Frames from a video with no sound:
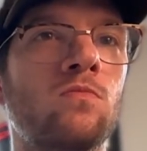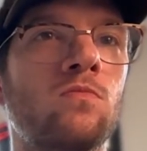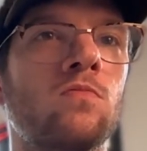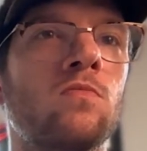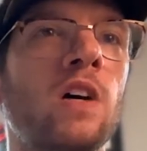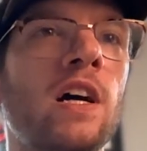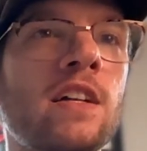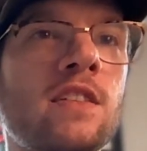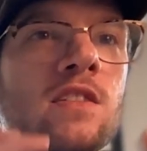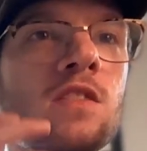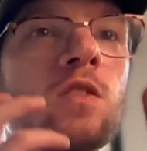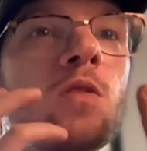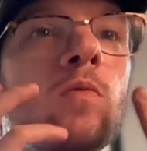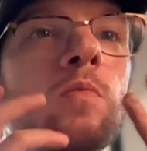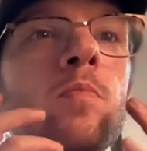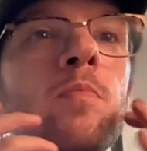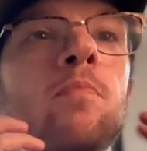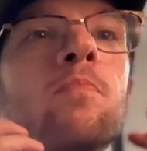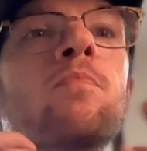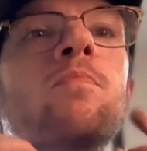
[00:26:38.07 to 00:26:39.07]
is to
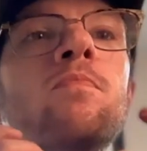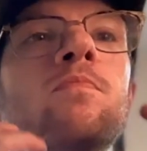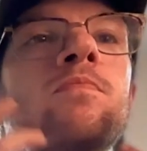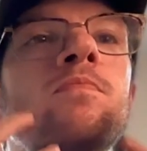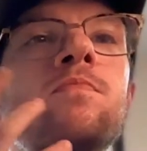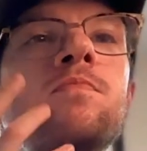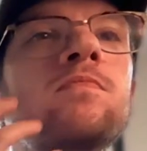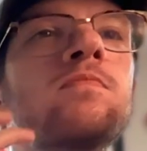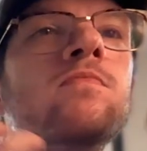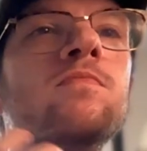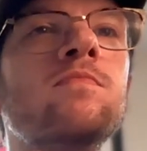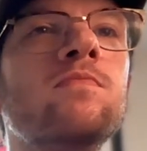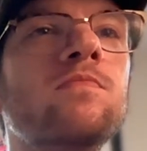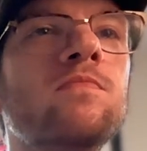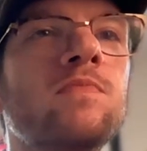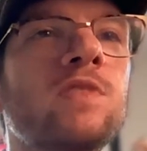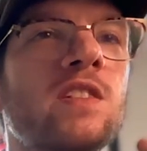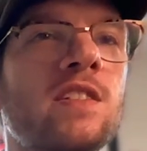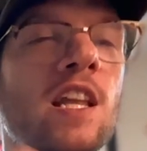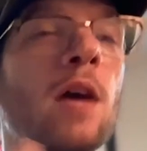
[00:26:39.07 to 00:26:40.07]

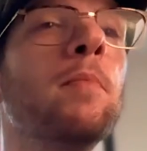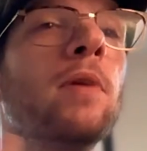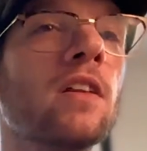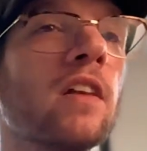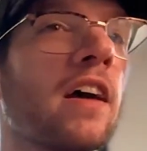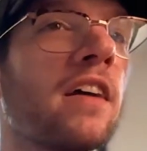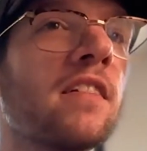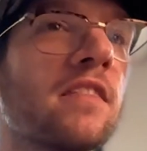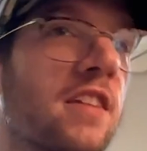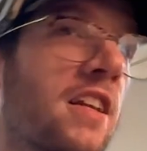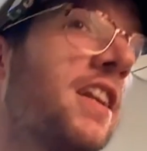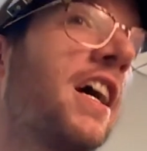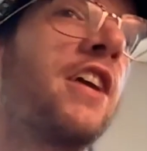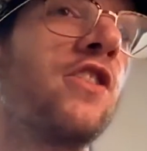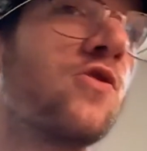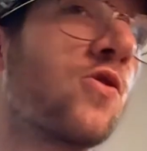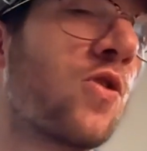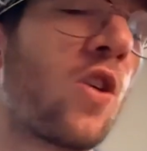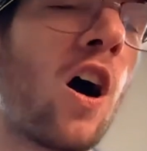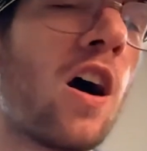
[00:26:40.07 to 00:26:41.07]
stimulate the
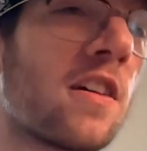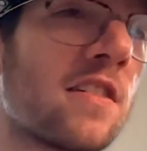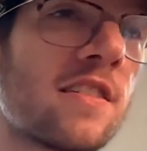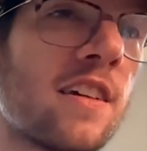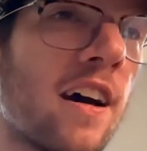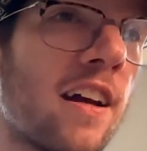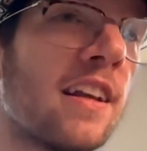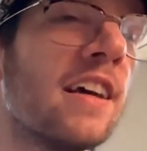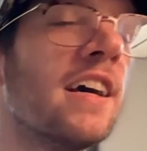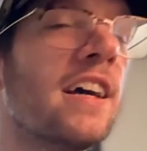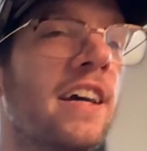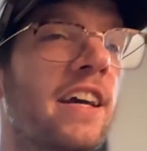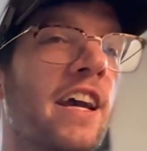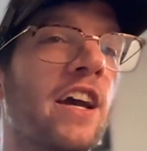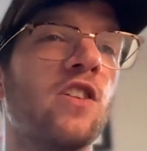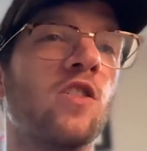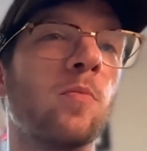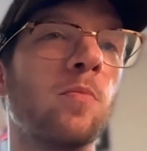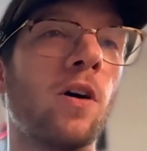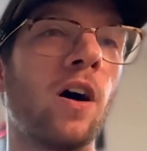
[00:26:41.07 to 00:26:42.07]
nitric oxide in
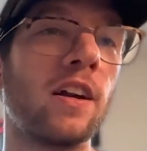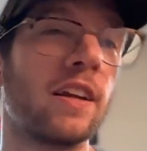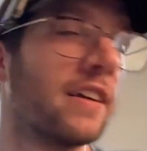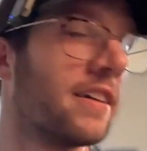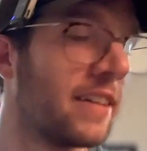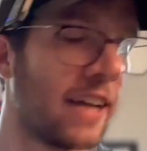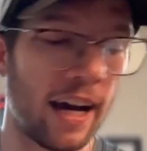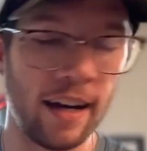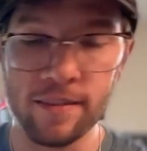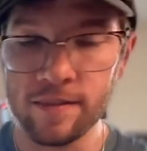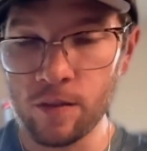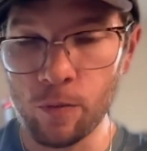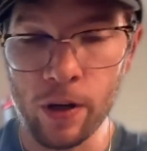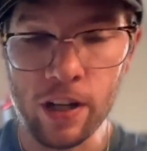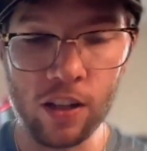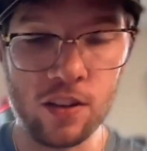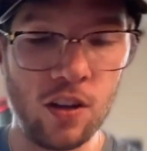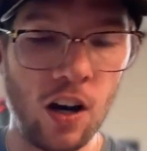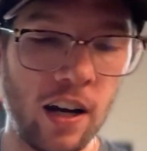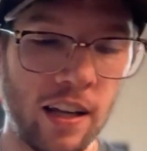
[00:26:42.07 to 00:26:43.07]
your body. Yeah, we
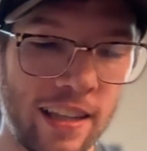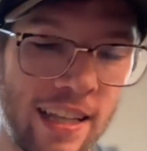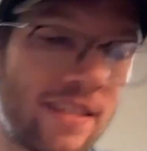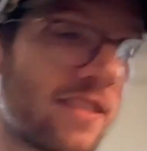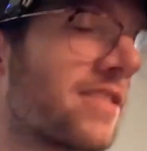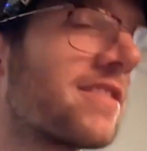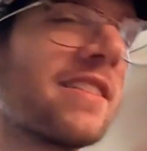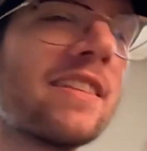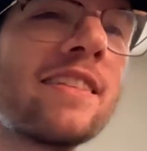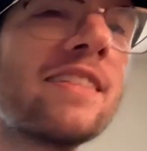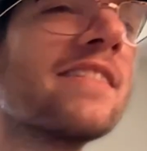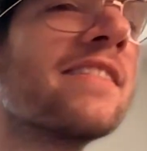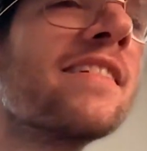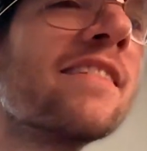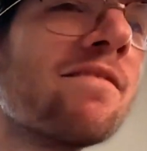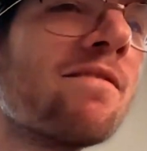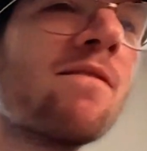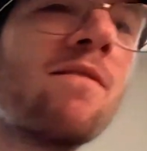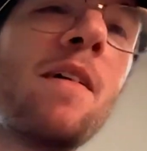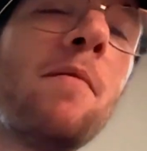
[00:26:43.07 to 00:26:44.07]
could talk.
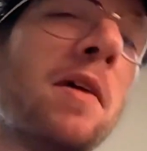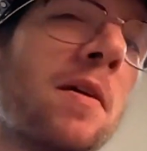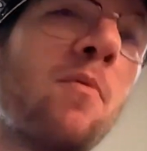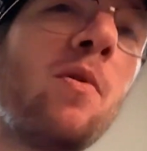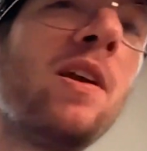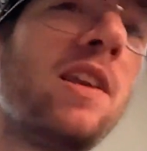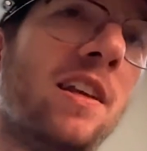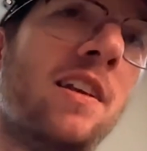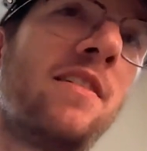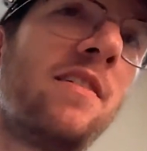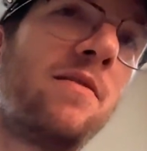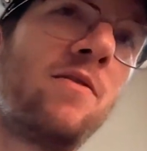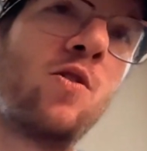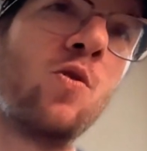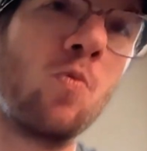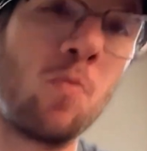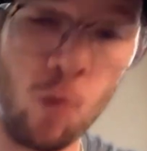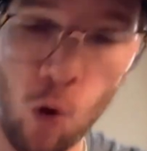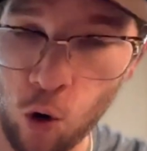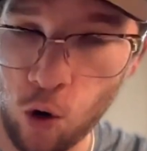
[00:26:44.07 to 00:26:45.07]
We need to do
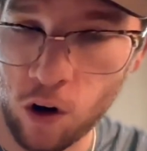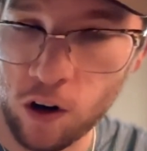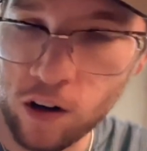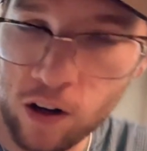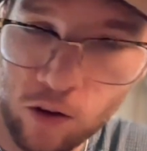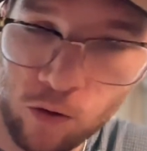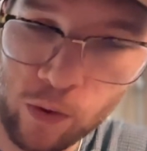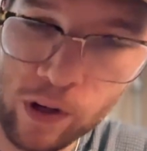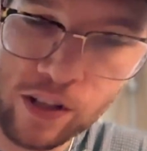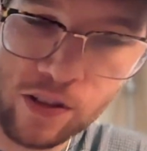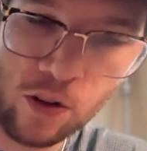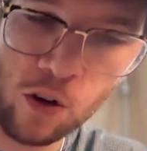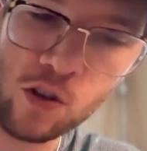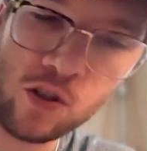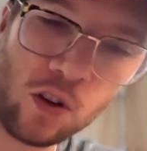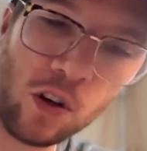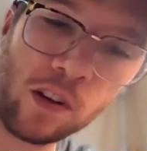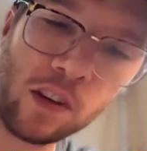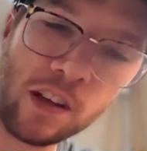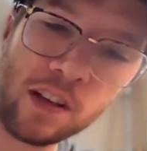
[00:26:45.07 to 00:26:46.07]
more research
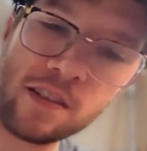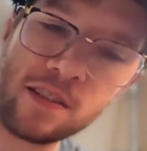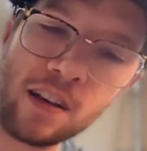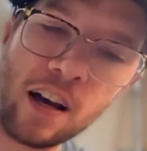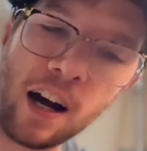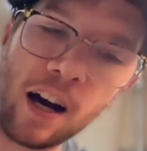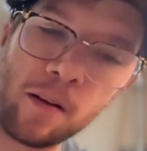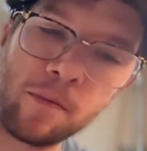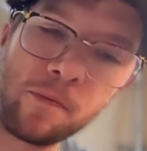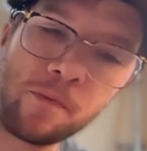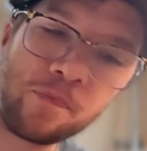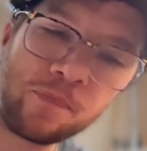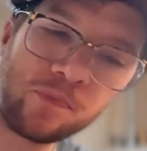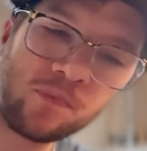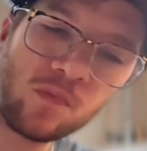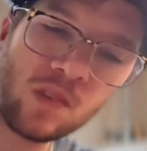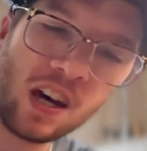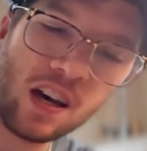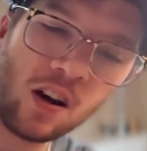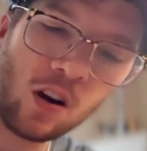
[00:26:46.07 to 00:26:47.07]
on this.
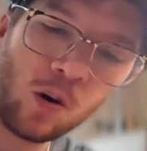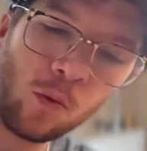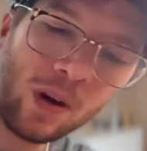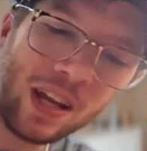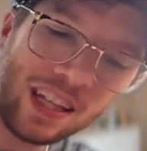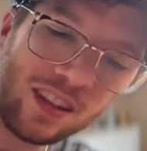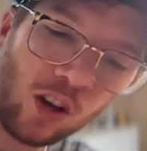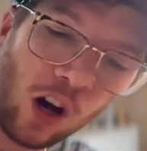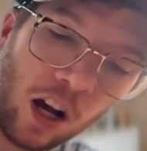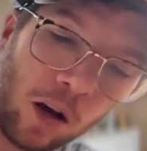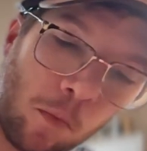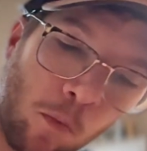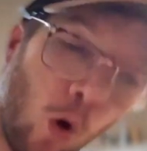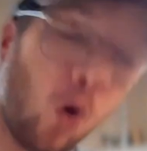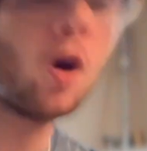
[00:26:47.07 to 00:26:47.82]
We could talk more